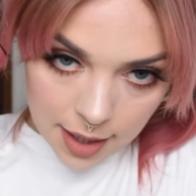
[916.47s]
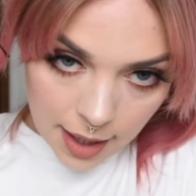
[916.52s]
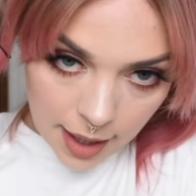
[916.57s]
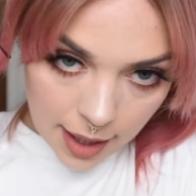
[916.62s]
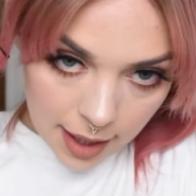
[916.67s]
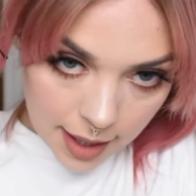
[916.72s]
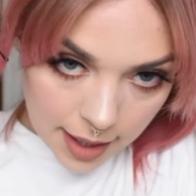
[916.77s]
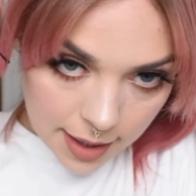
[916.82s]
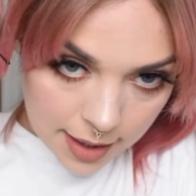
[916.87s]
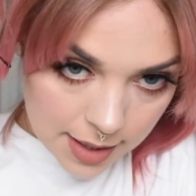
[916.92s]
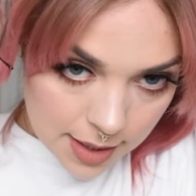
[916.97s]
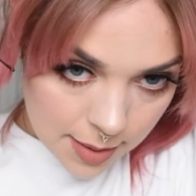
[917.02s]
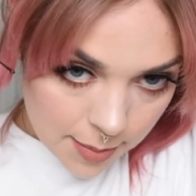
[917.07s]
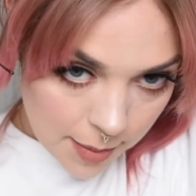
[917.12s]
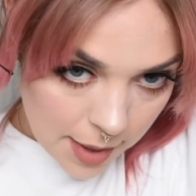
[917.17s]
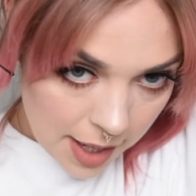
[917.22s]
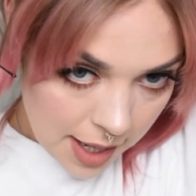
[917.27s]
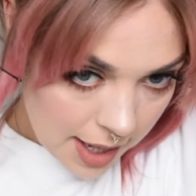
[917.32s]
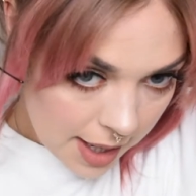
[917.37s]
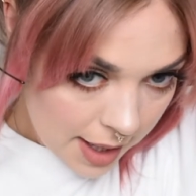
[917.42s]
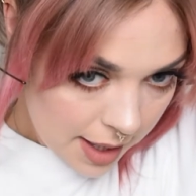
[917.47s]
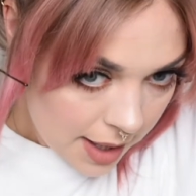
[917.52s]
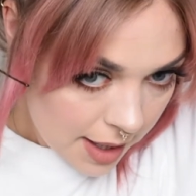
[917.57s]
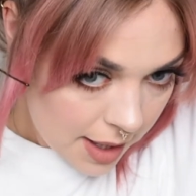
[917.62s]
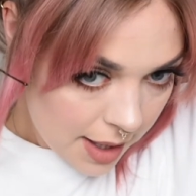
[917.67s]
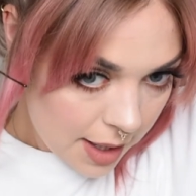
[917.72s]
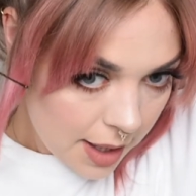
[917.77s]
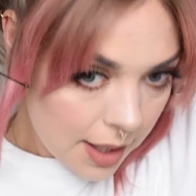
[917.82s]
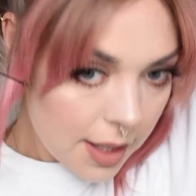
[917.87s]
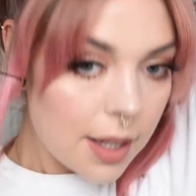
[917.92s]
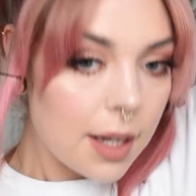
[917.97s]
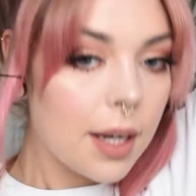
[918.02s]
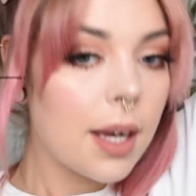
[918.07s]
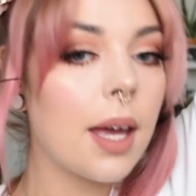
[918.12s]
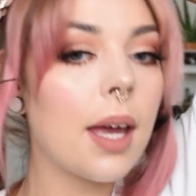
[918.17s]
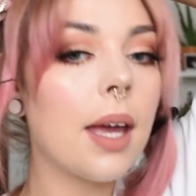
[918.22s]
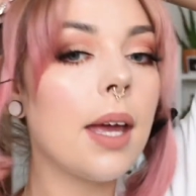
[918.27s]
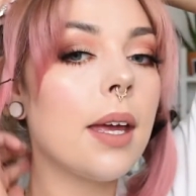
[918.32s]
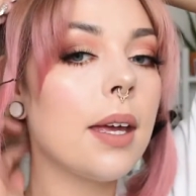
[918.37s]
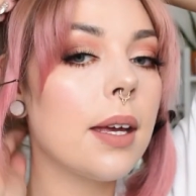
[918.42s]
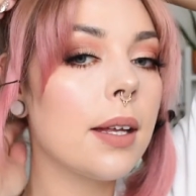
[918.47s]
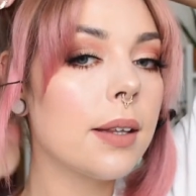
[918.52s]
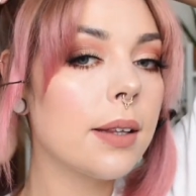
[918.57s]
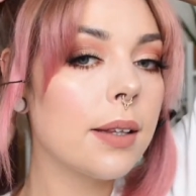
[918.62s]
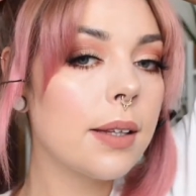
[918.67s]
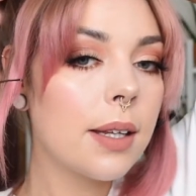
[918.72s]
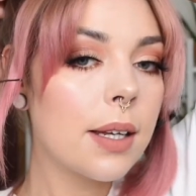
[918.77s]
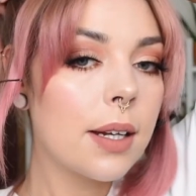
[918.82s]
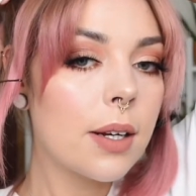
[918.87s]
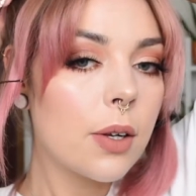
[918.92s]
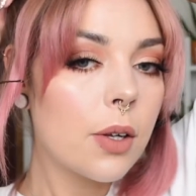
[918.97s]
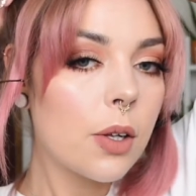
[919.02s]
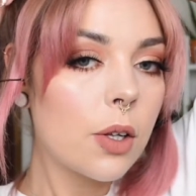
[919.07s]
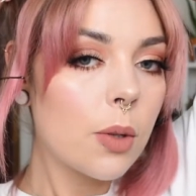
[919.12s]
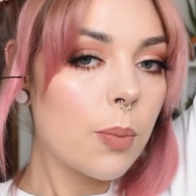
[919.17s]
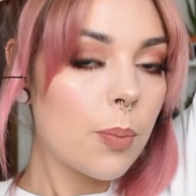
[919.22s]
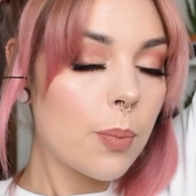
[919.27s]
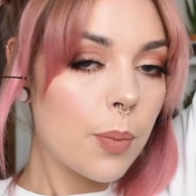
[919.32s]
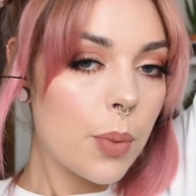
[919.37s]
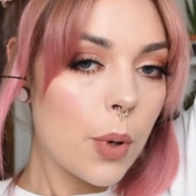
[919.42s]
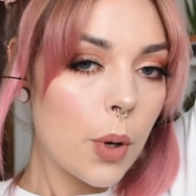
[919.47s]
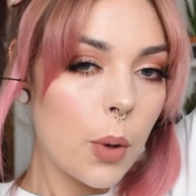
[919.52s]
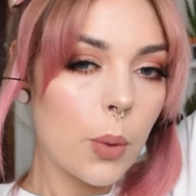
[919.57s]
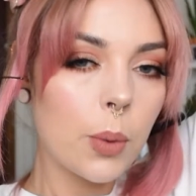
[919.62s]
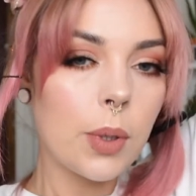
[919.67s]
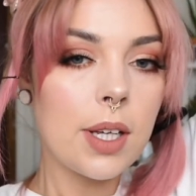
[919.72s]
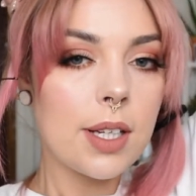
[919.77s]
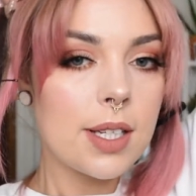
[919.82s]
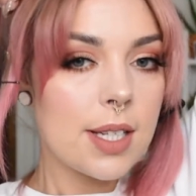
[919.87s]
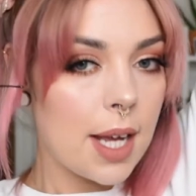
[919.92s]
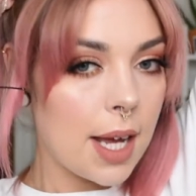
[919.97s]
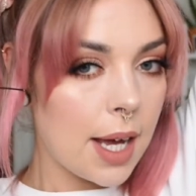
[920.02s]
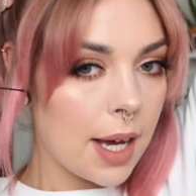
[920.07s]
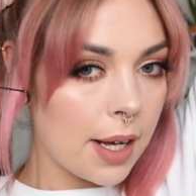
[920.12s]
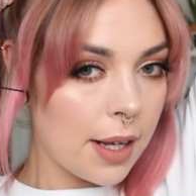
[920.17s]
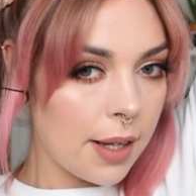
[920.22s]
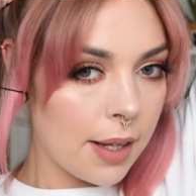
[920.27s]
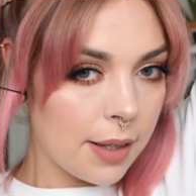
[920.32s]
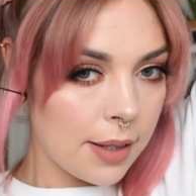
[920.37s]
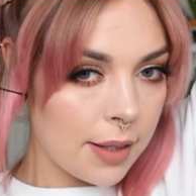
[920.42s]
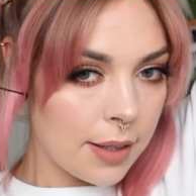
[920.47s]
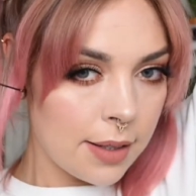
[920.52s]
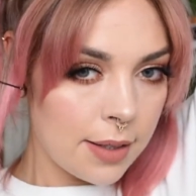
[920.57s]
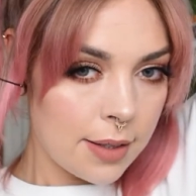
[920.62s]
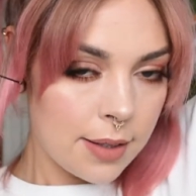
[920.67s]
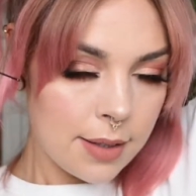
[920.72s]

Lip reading: and make a little ponytail.